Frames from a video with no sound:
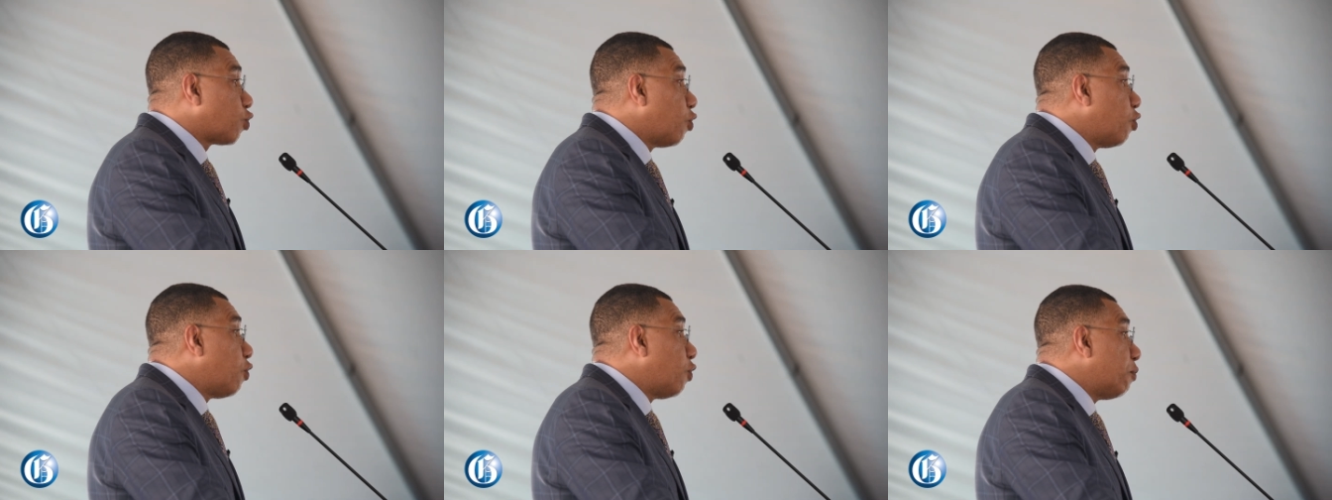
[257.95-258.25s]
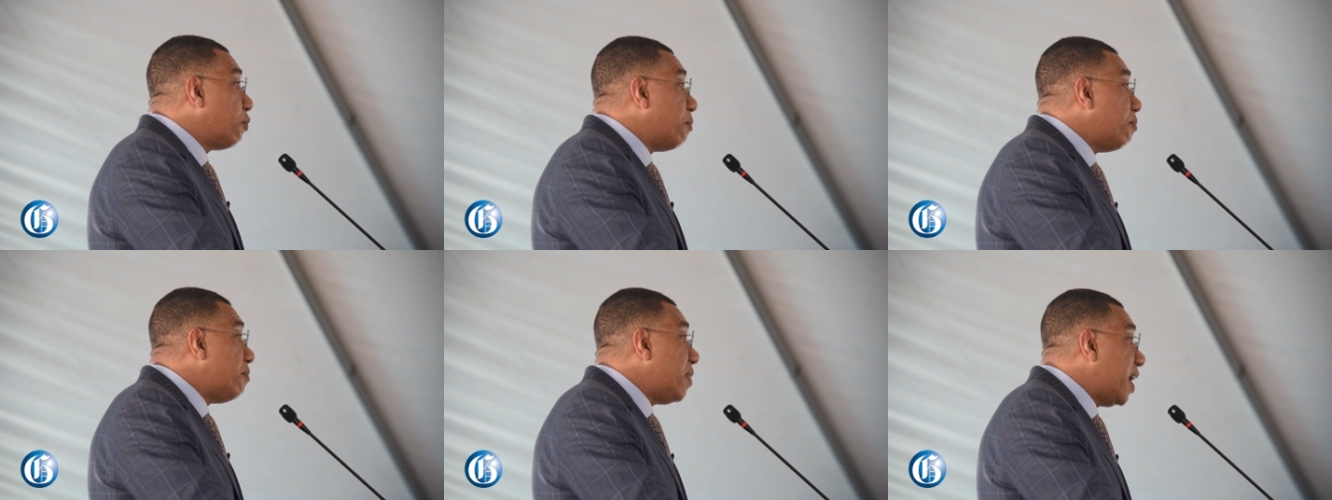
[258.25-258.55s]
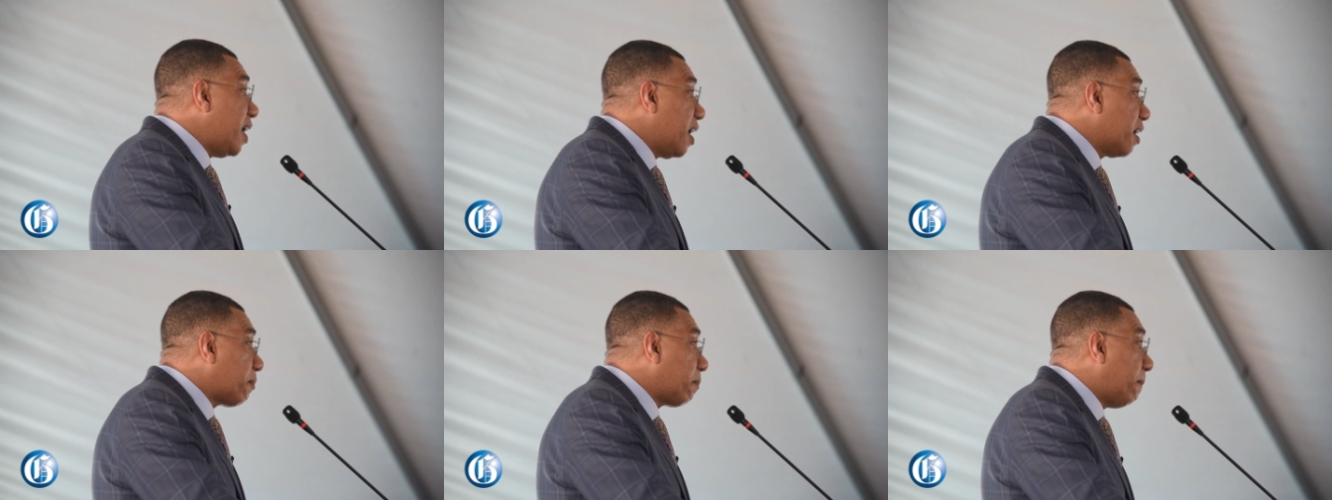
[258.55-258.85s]
to
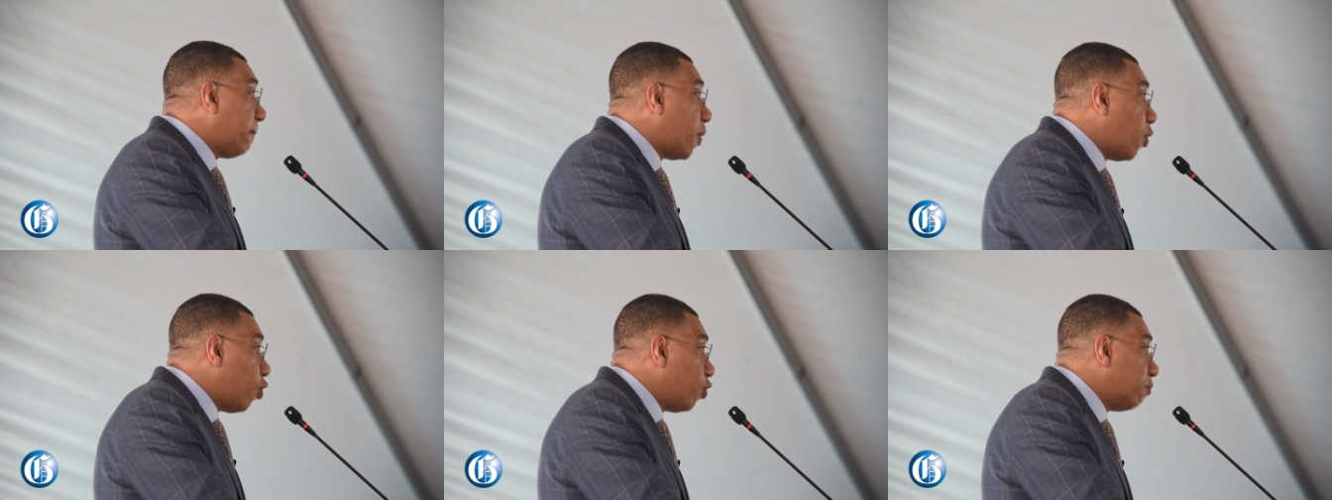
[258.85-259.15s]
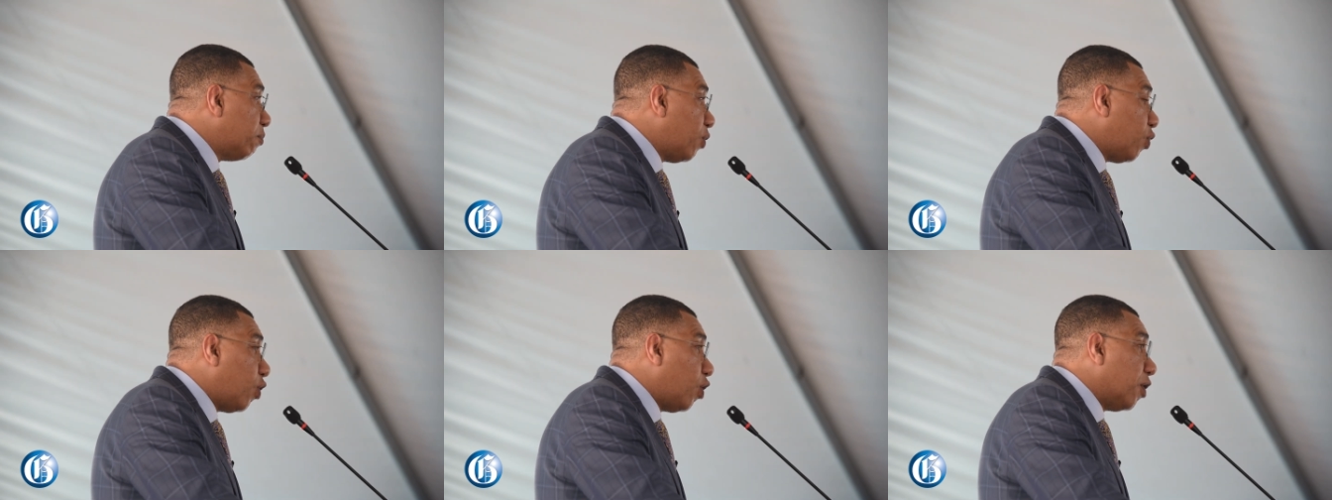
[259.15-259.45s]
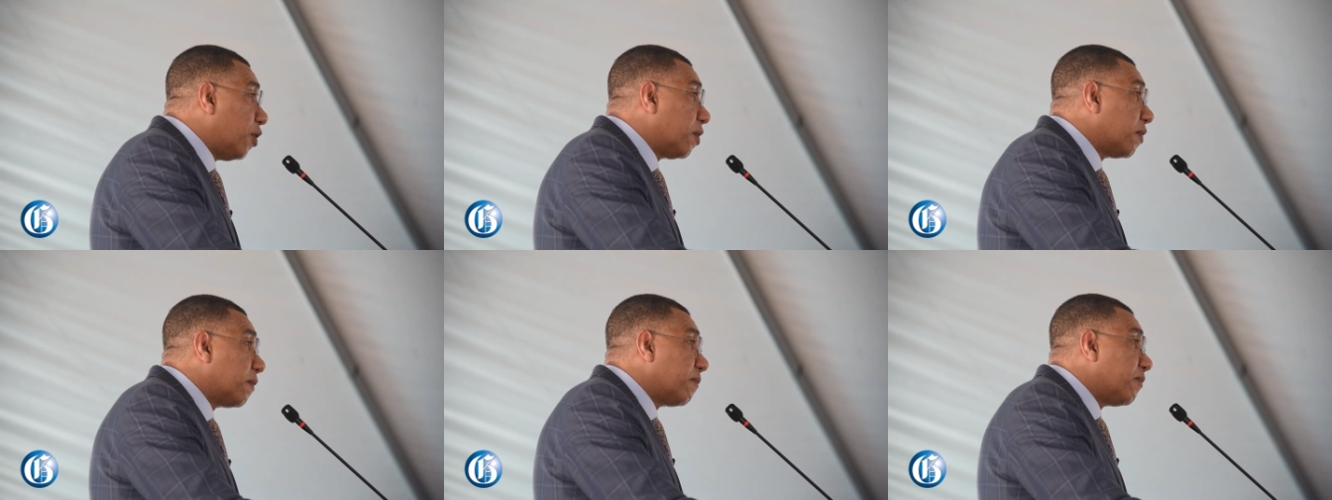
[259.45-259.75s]
make
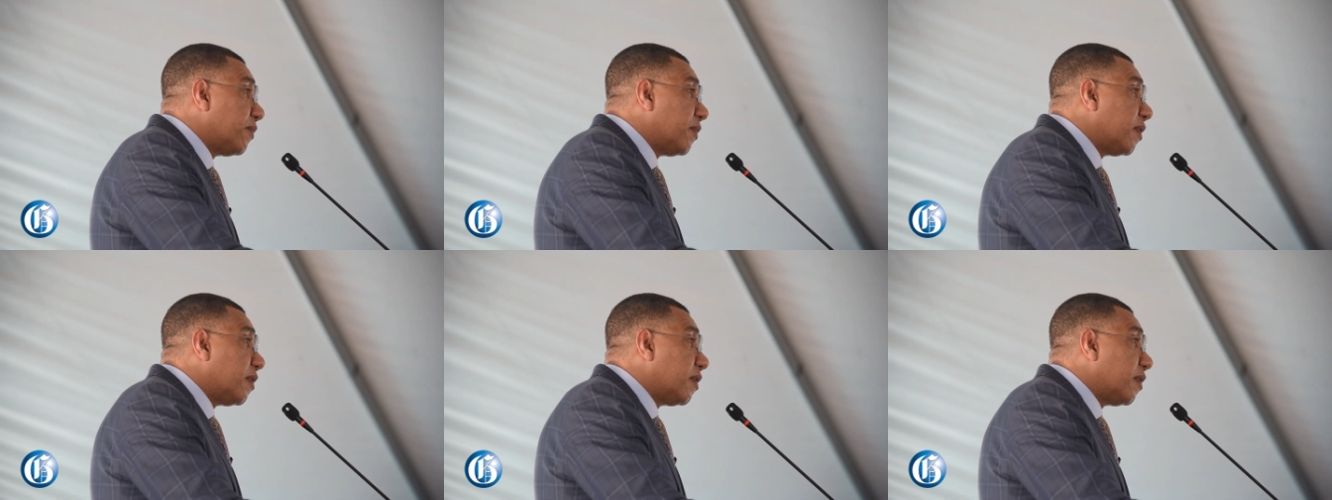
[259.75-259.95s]
Portmore